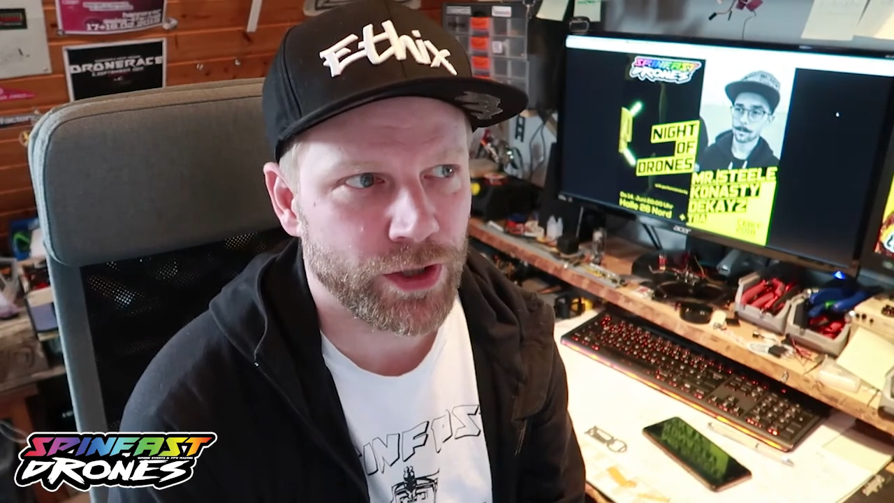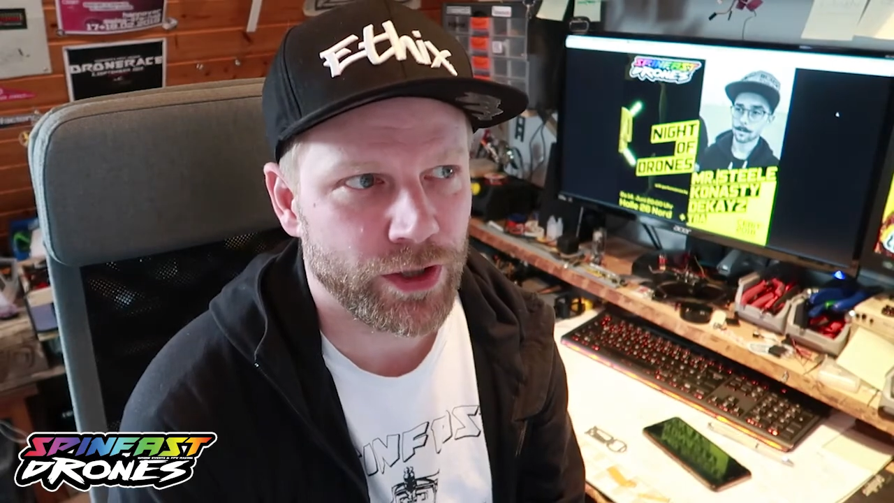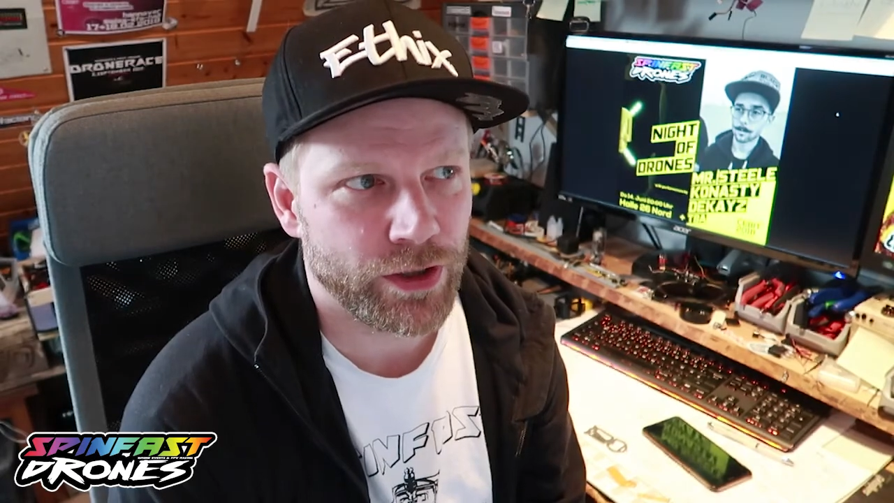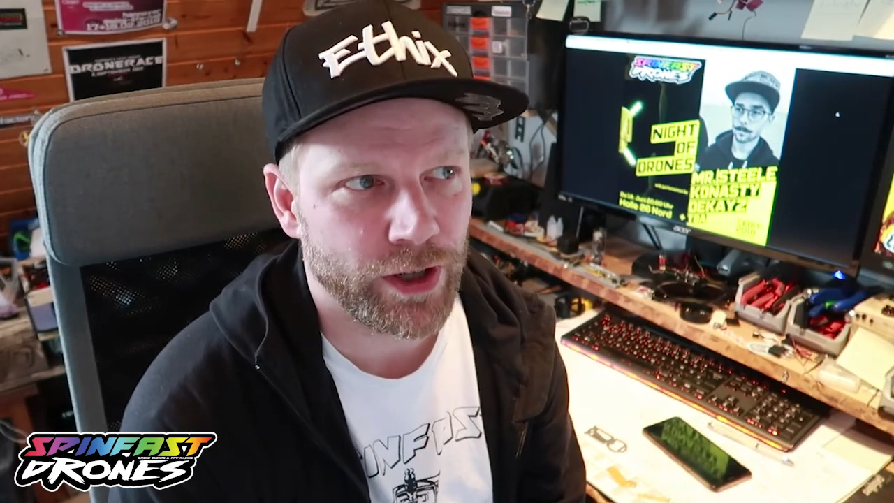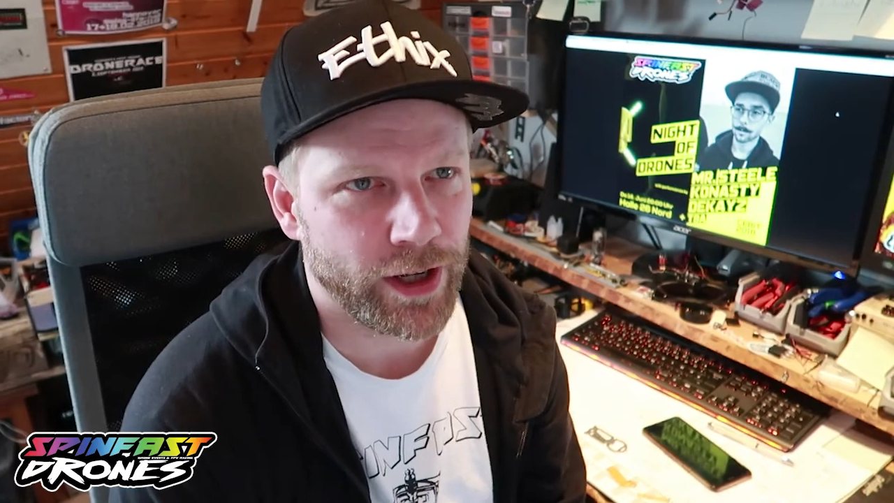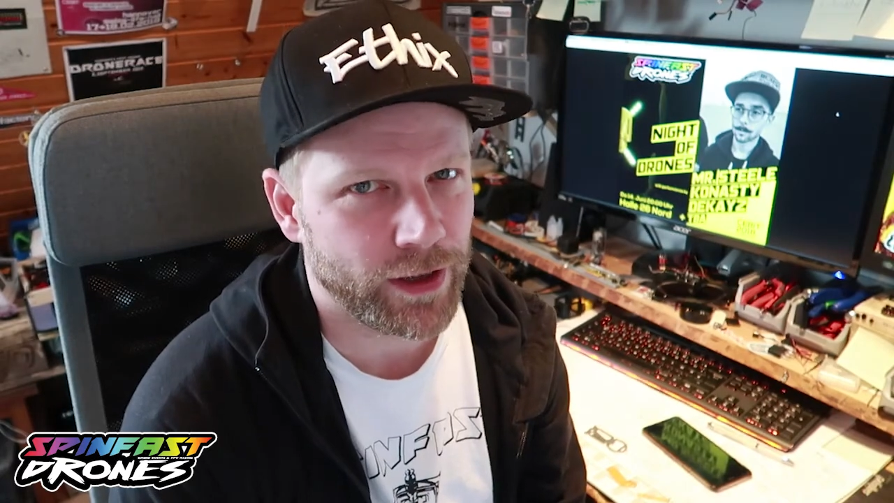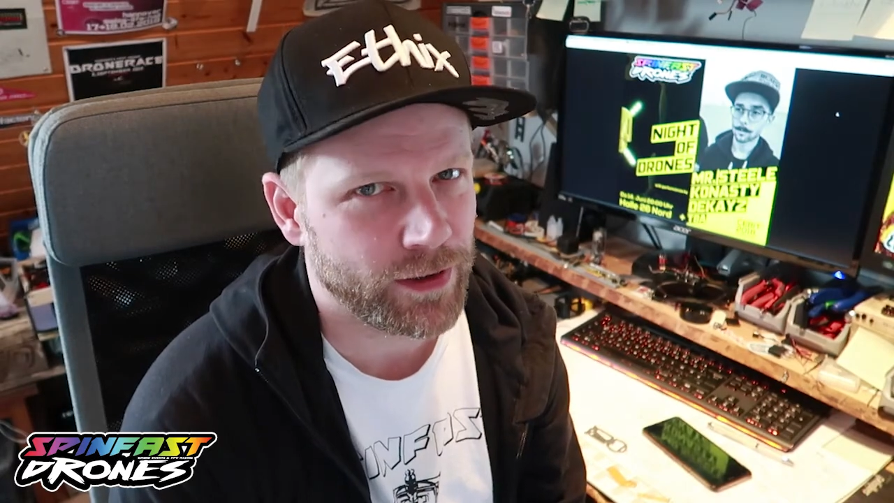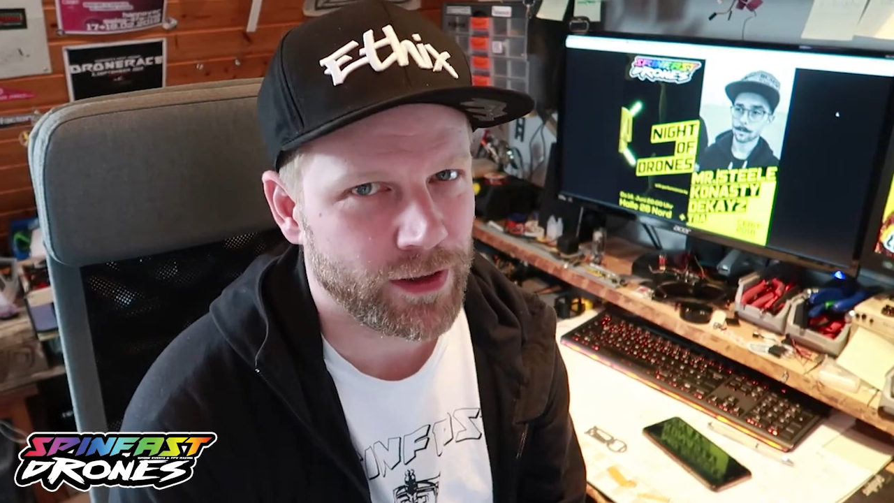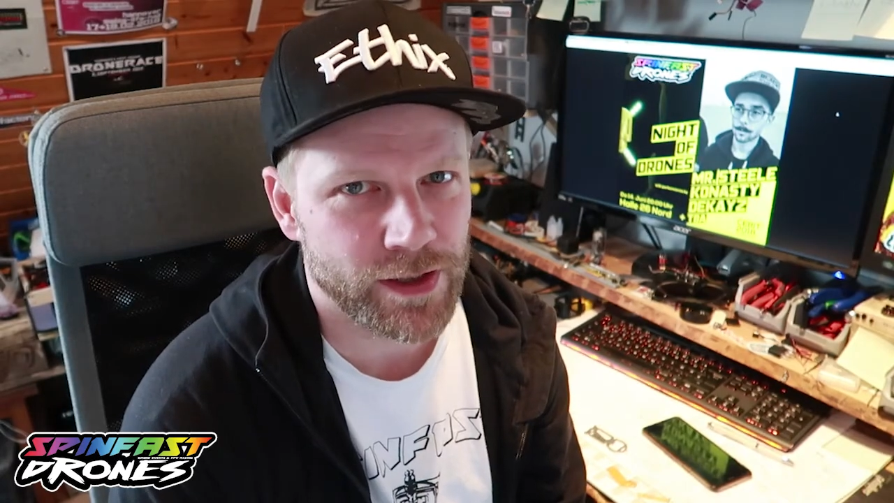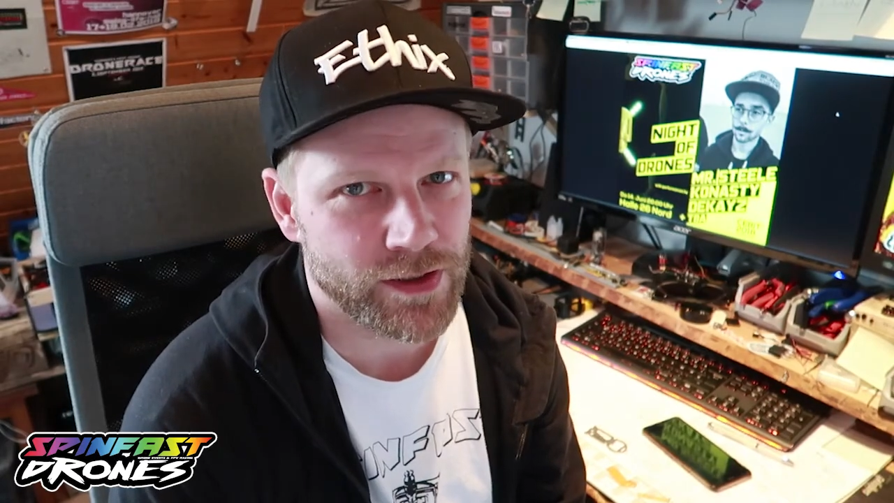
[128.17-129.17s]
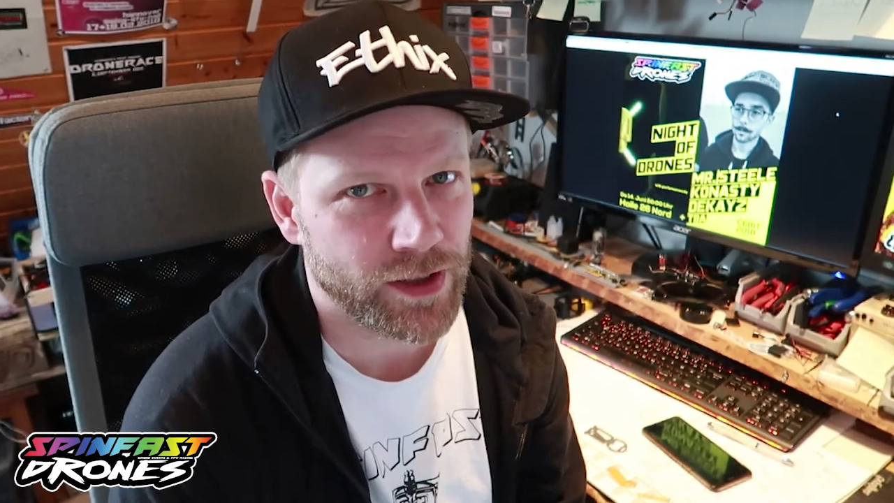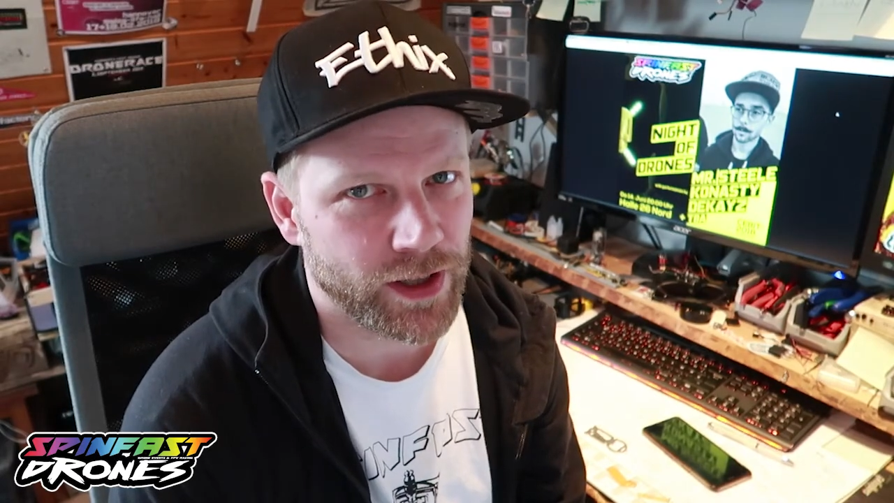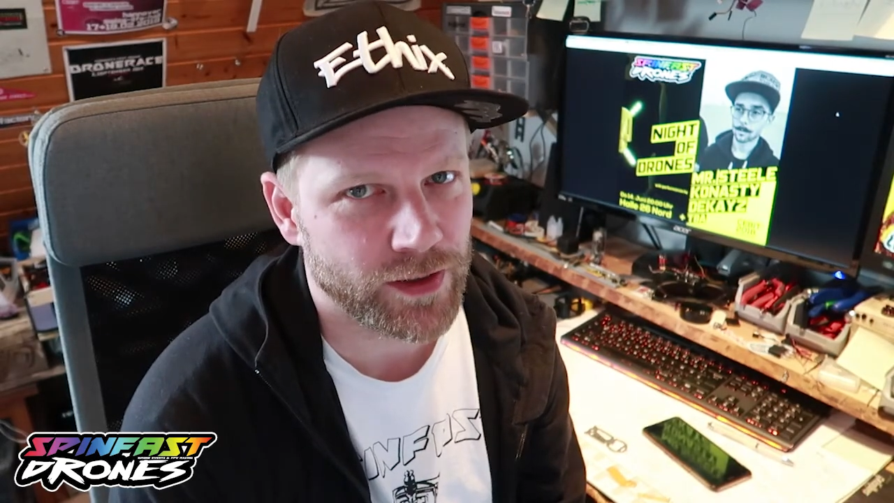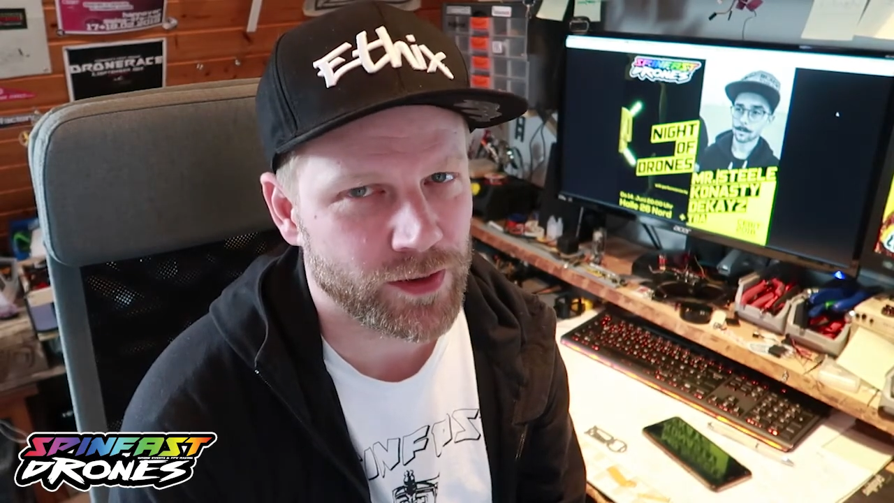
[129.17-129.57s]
hear anything he's saying,